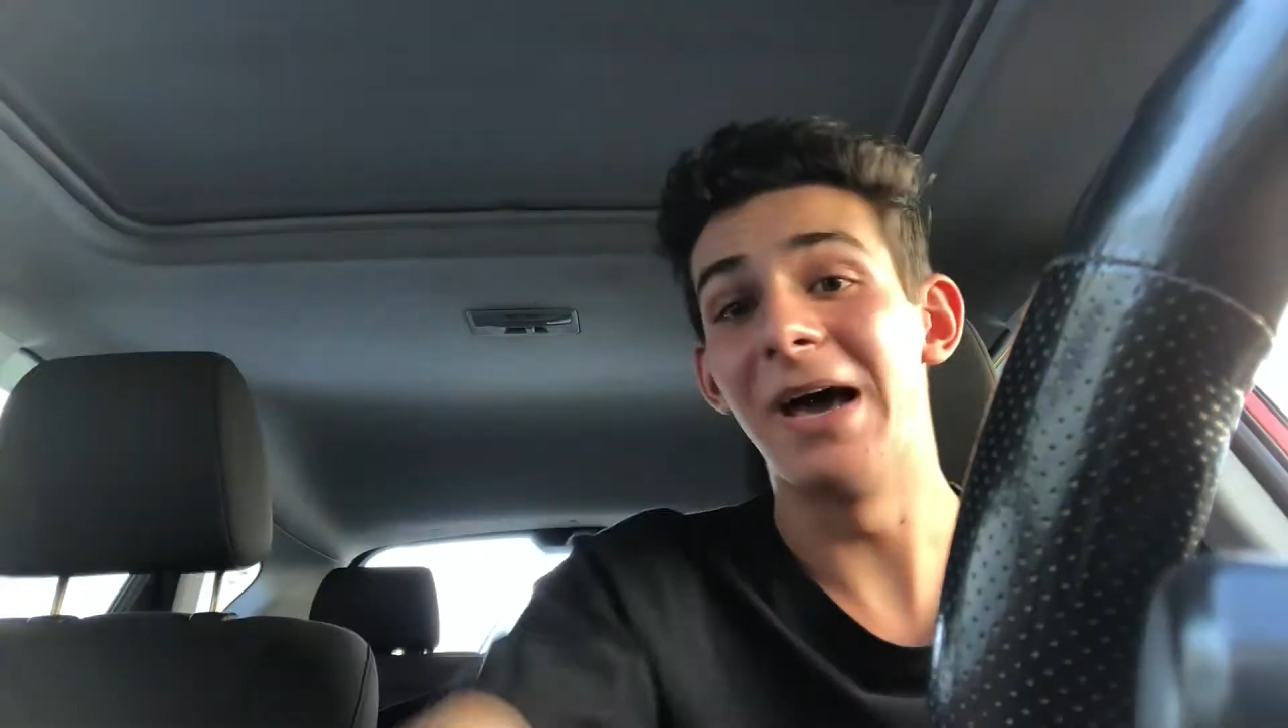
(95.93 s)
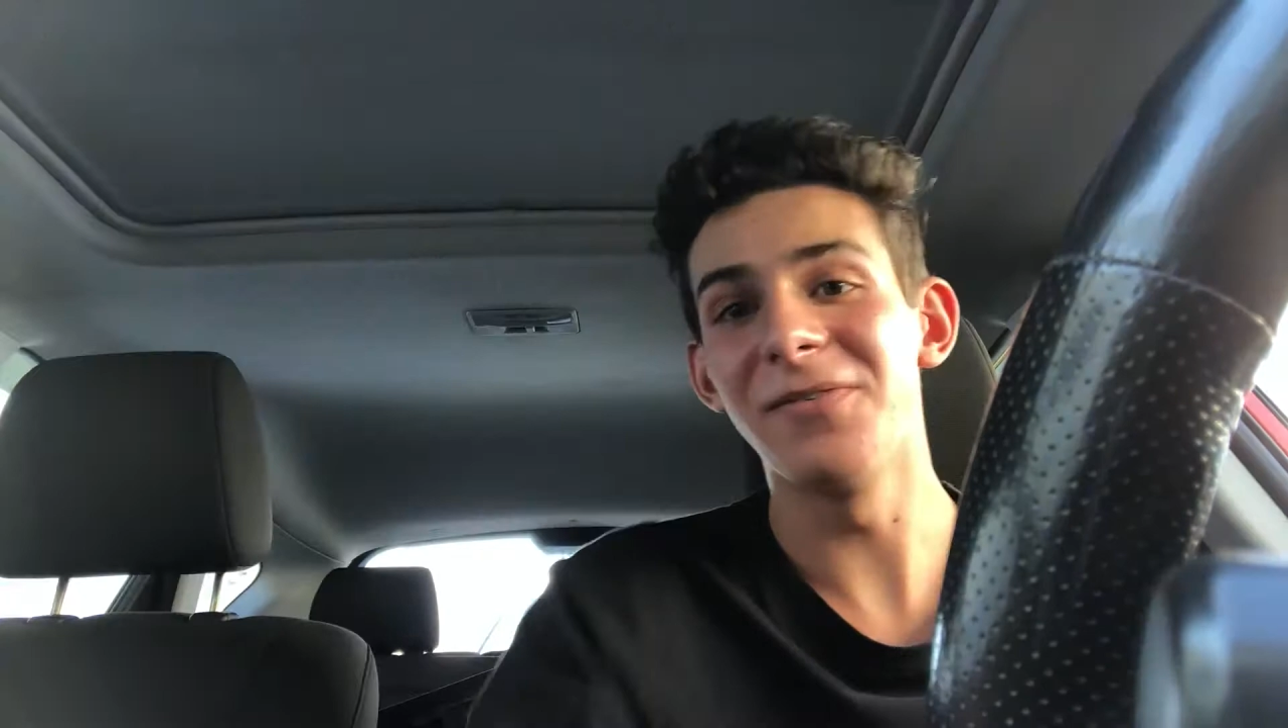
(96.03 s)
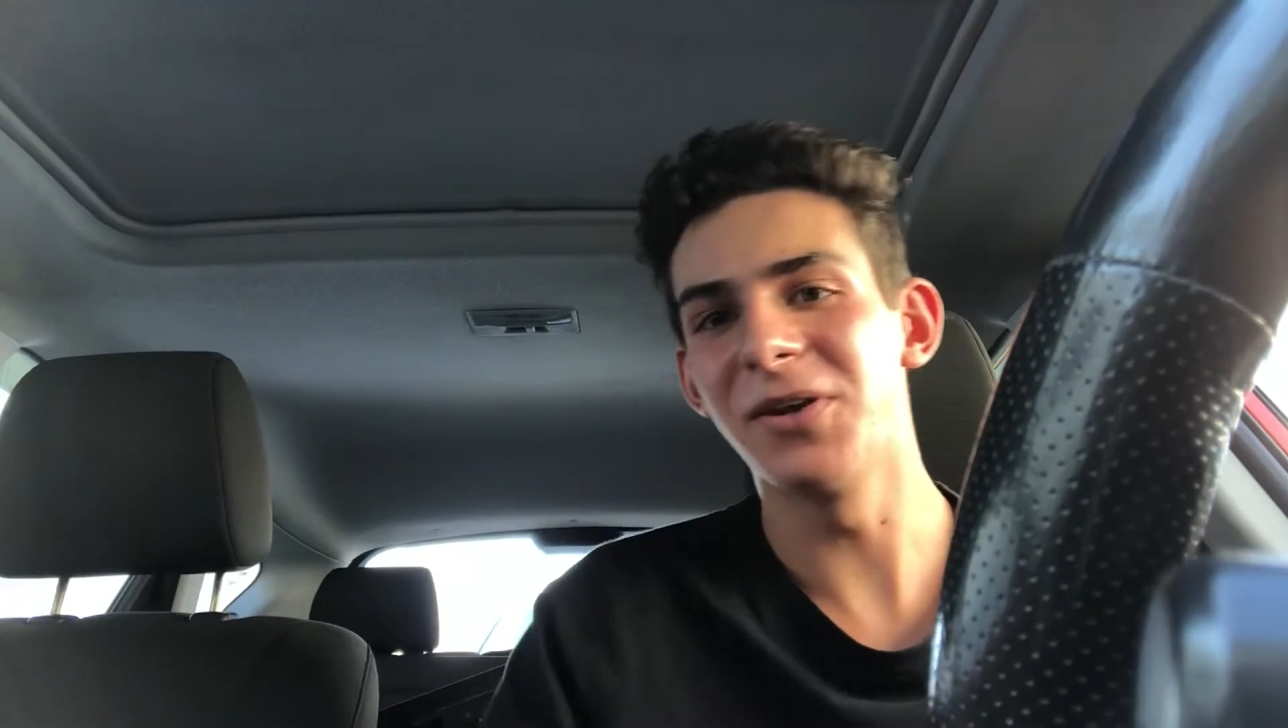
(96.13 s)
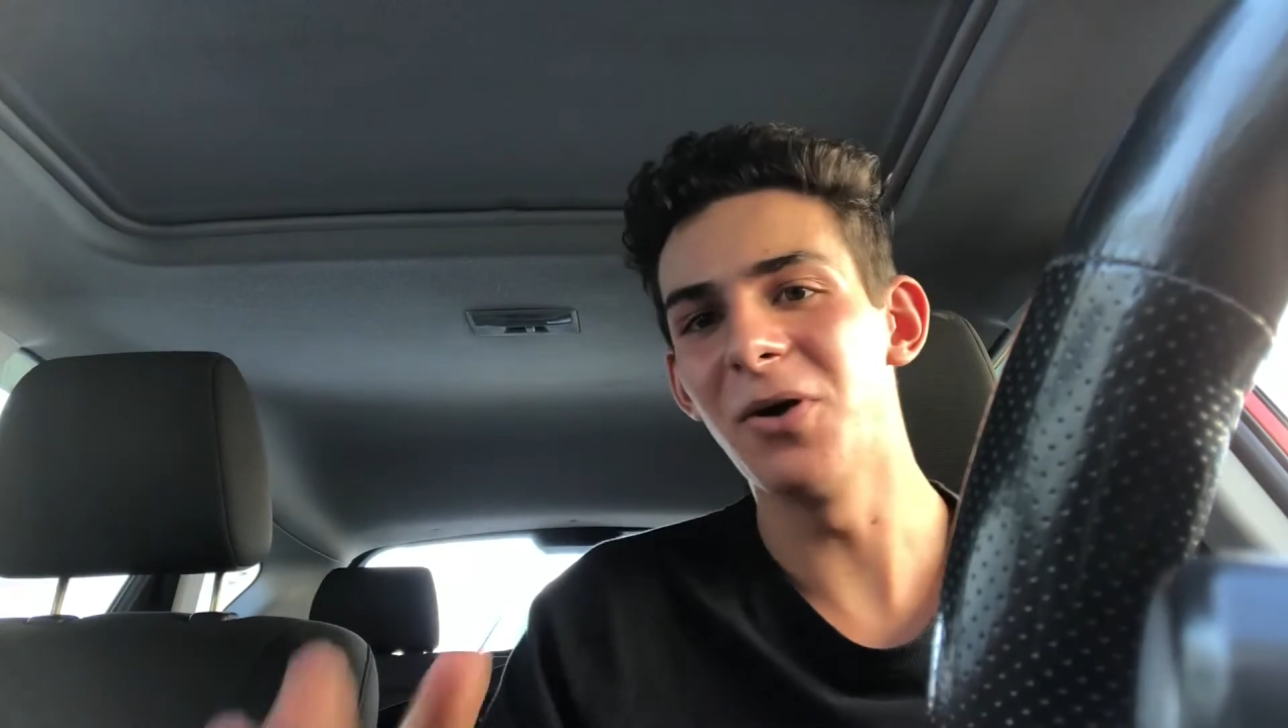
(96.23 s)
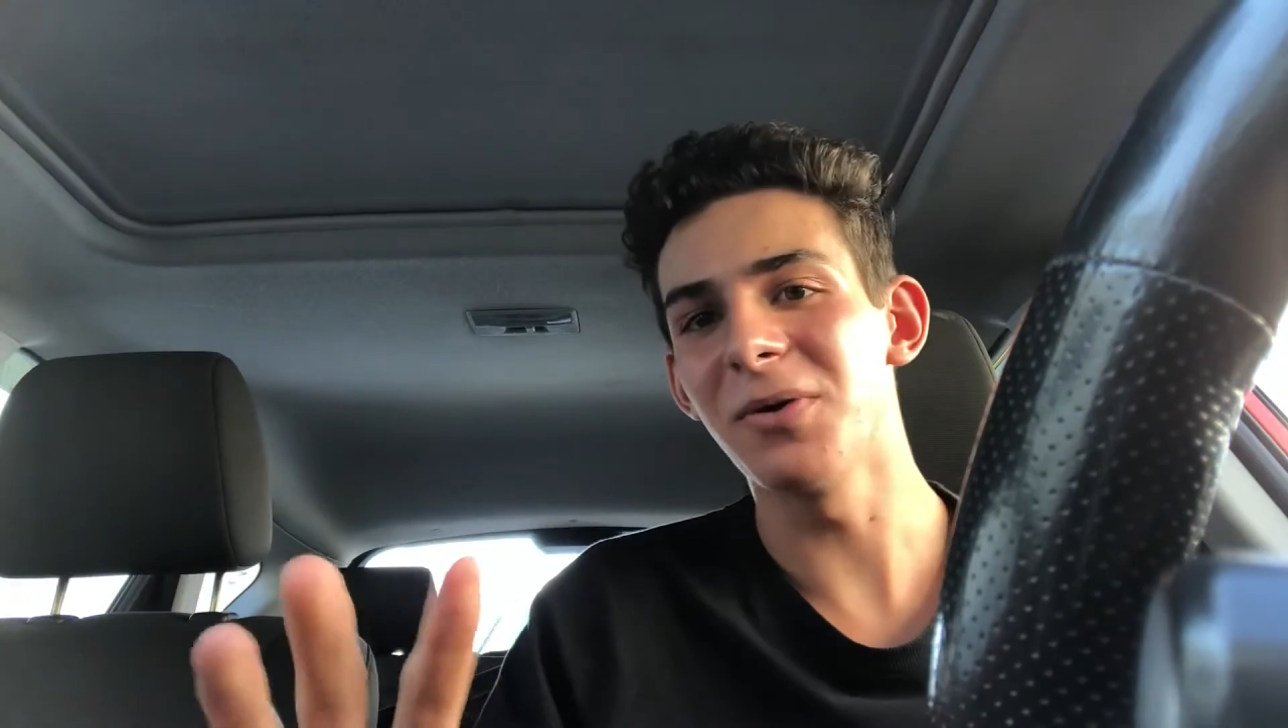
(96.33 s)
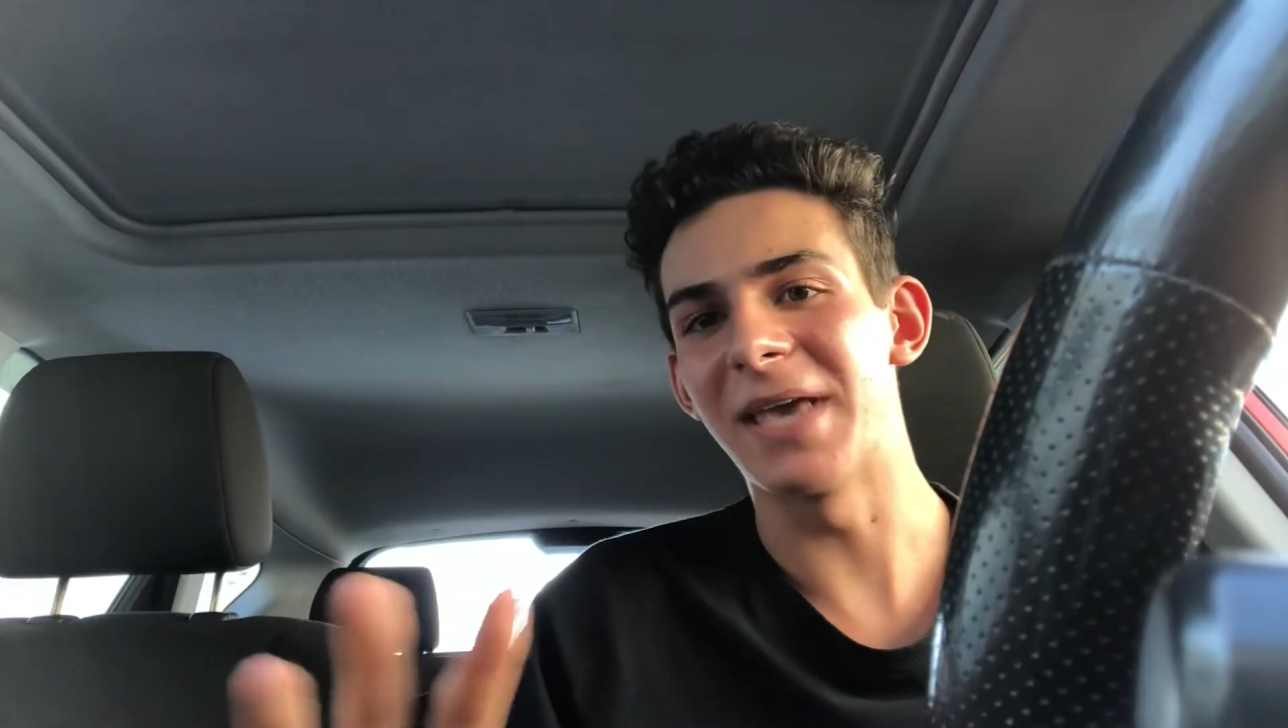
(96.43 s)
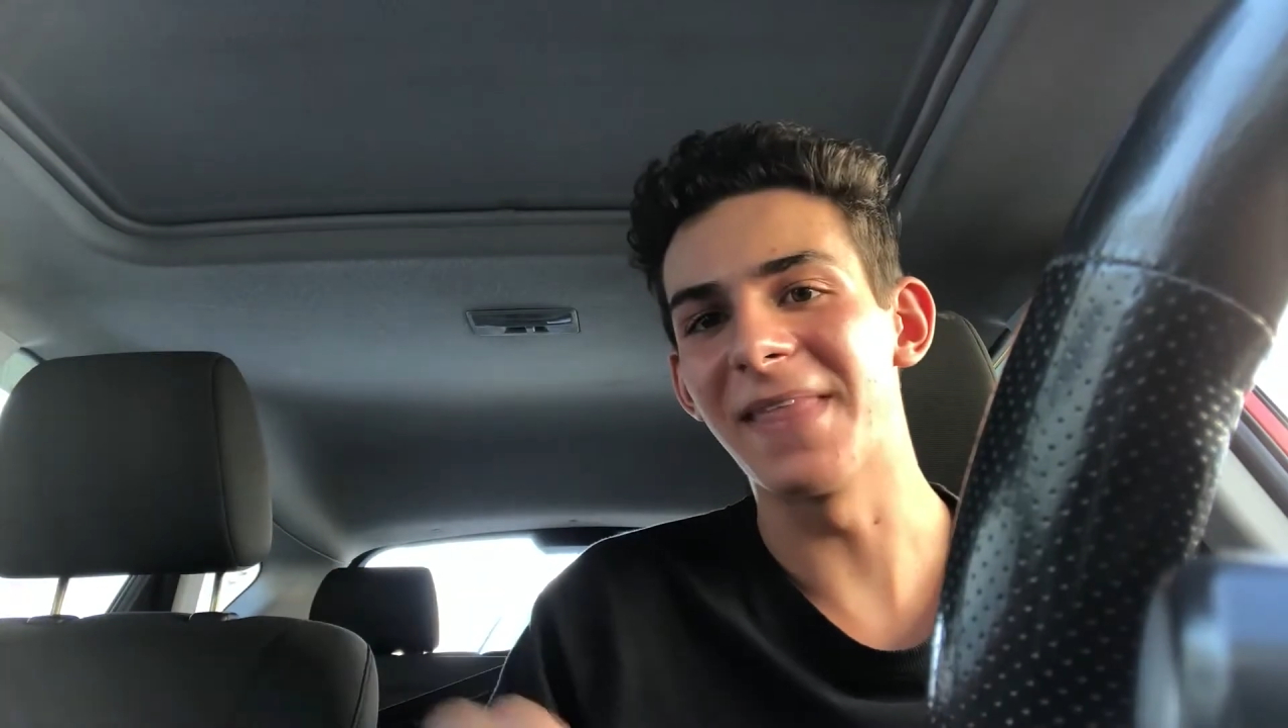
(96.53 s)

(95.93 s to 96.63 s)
Now if you don't